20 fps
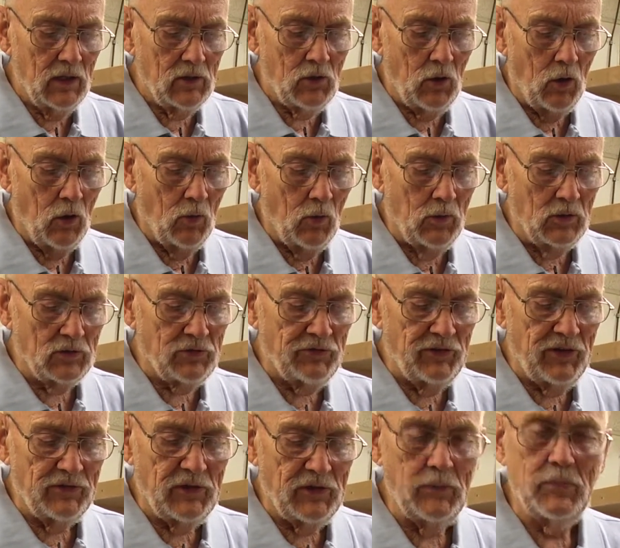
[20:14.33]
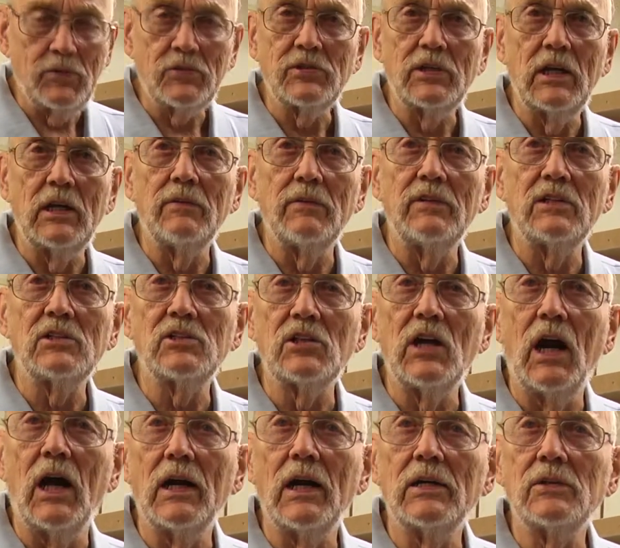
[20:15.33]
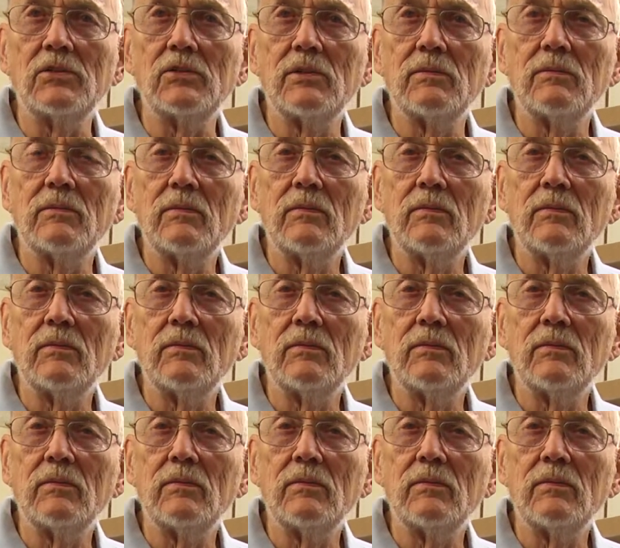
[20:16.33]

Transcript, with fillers: to almost 50% of its size,